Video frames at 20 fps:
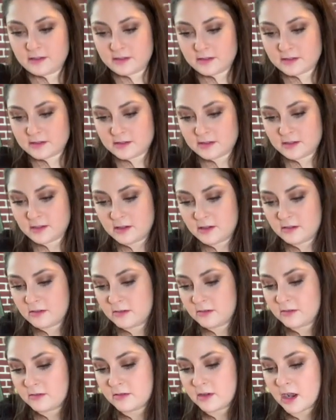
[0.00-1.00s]
So
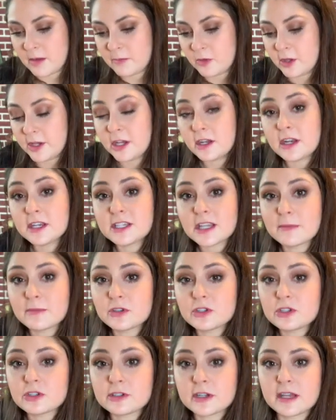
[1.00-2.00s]
I'm only gonna
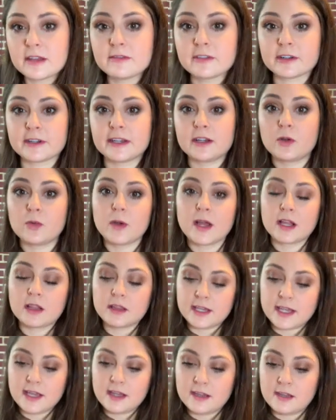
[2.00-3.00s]
demonstrate very
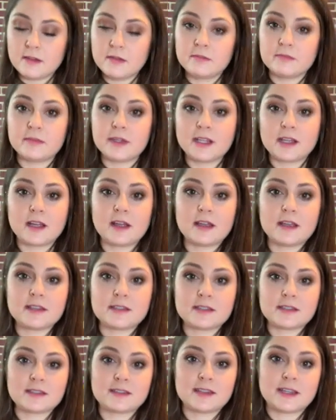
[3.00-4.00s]
quickly
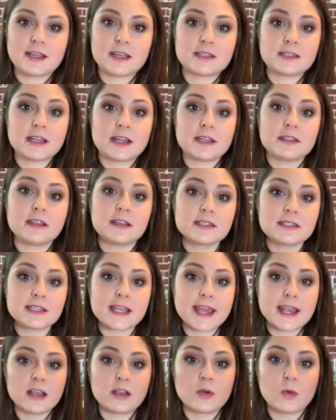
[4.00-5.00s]
because, like I said, it does
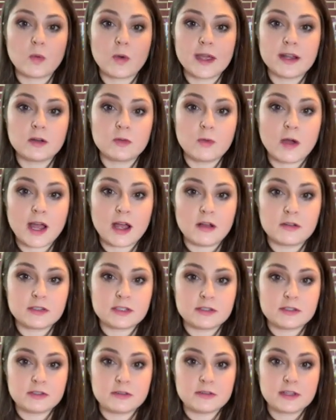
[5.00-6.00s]
take quite a while
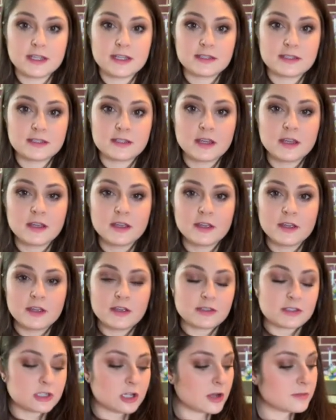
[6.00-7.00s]
to do this.
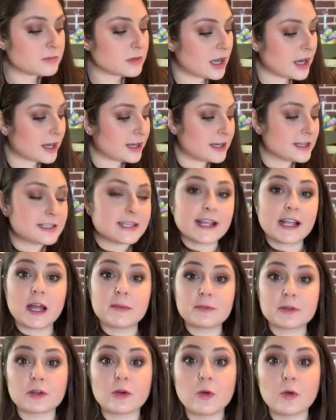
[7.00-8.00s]
So I'm not gonna take
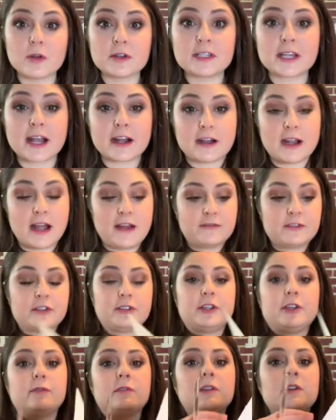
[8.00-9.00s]
up your whole entire
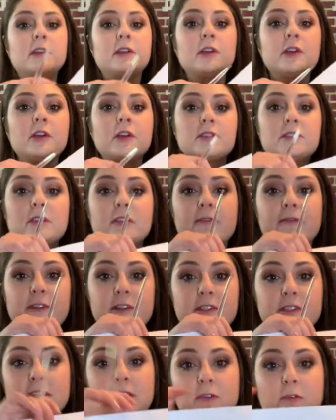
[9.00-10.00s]
afternoon. So the
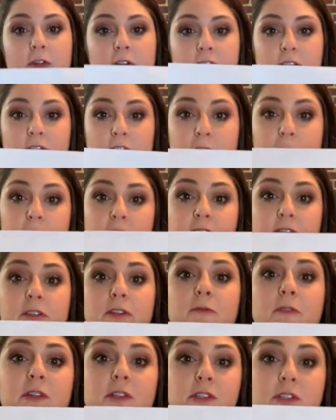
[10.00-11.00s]
first thing you want to start with,
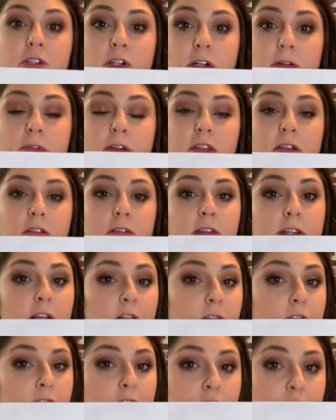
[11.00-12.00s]
like a
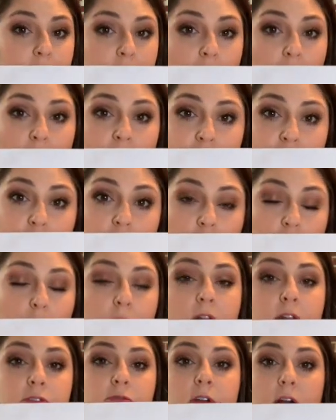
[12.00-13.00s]
little drawing. You don't
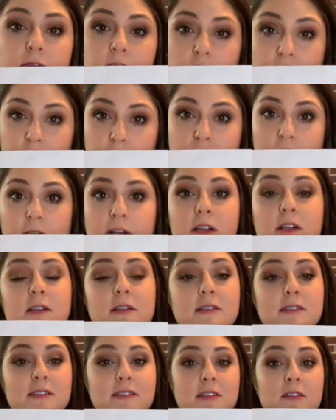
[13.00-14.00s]
want to draw too dark
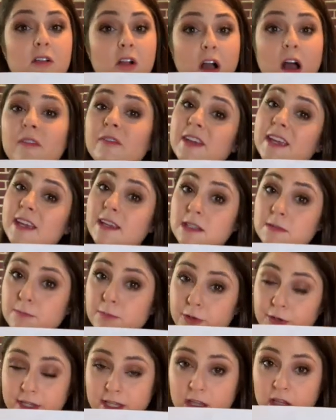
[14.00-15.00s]
because the coffee is
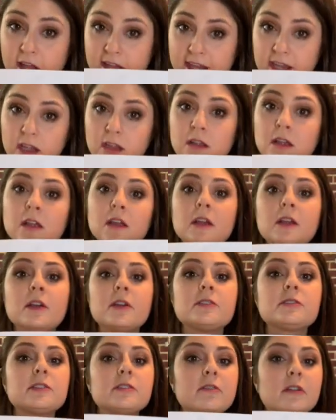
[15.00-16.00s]
pretty light.
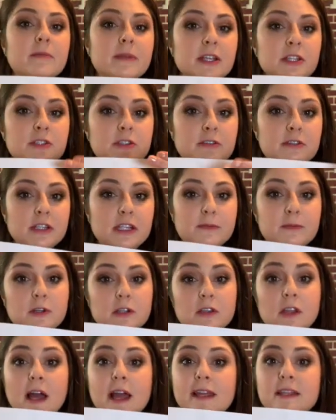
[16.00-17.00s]
So you want to make sure you keep
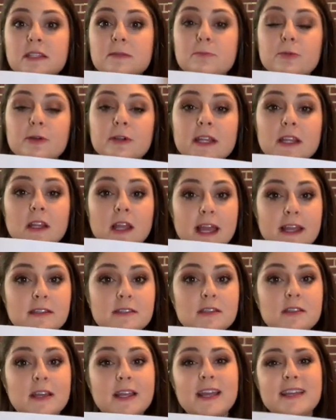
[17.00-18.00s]
your lines pretty light.
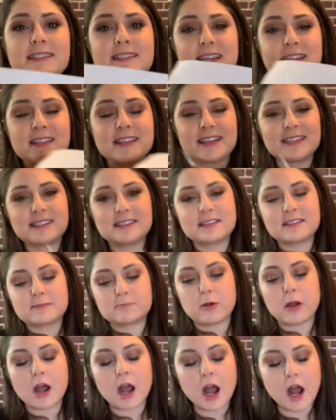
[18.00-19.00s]
So like I said, this is
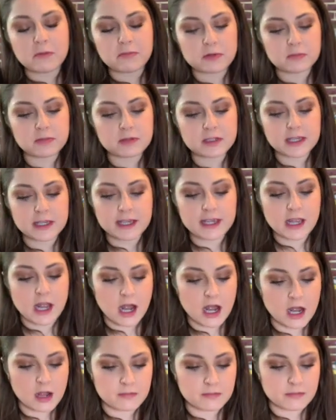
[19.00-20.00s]
probably
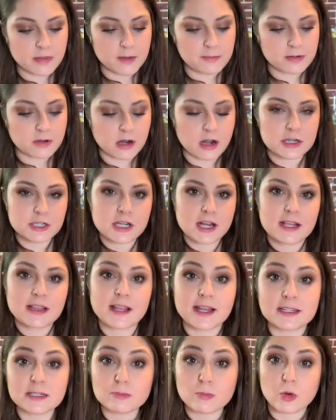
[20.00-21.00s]
a project
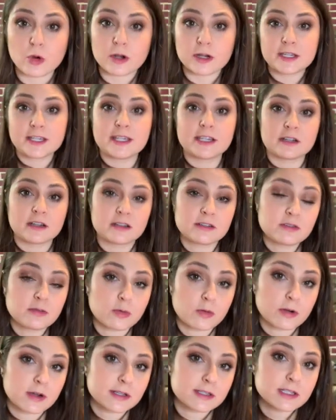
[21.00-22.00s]
that's more geared
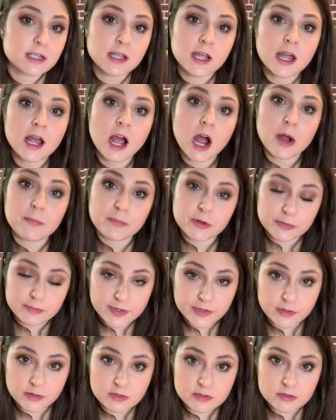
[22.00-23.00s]
towards upper
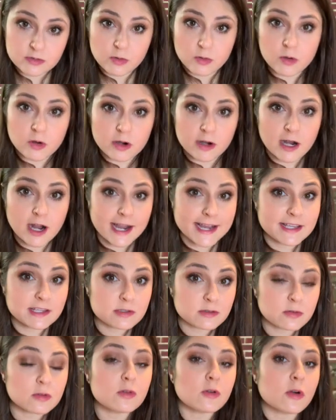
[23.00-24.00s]
middle school or high
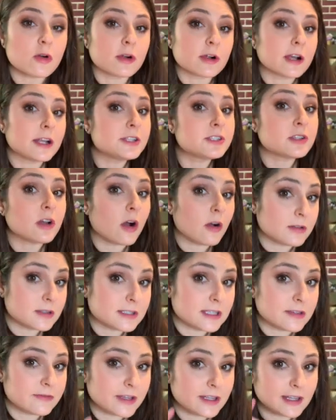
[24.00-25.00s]
school or
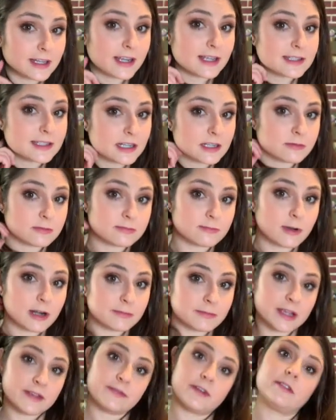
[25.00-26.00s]
adults even. Like I said, it's one
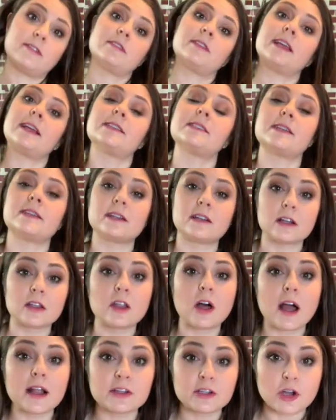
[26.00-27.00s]
of my favorite things. I did a
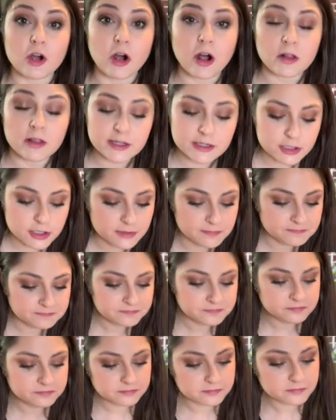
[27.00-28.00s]
lot in college.
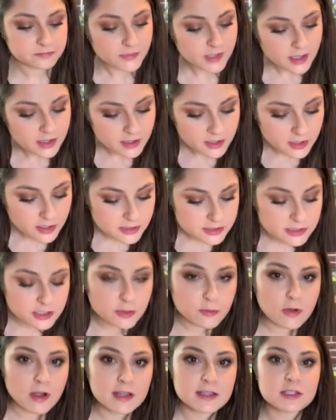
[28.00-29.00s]
So you
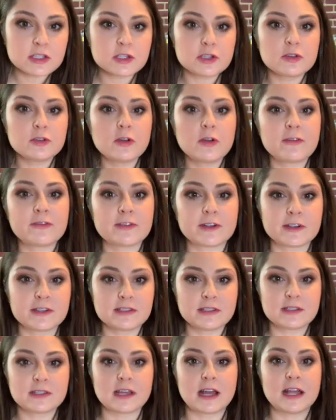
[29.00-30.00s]
want to first
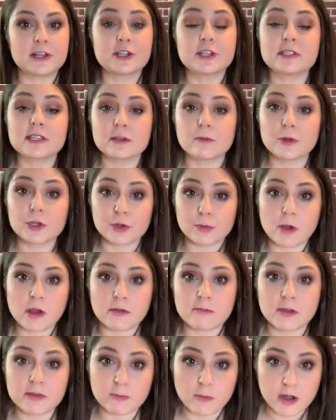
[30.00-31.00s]
decide, just like when you're
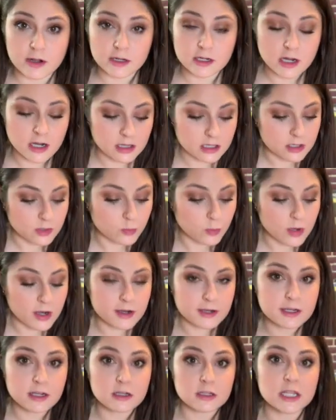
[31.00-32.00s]
working with watercolor,
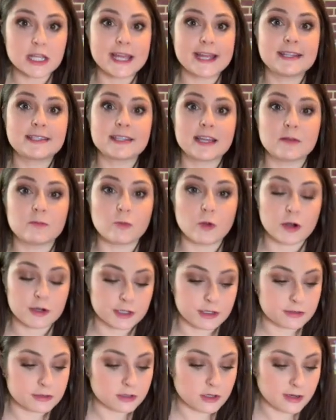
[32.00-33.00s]
where your lights and where
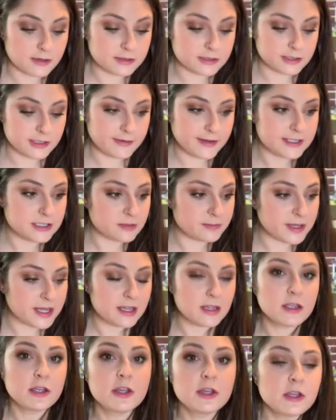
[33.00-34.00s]
your darks are going to be.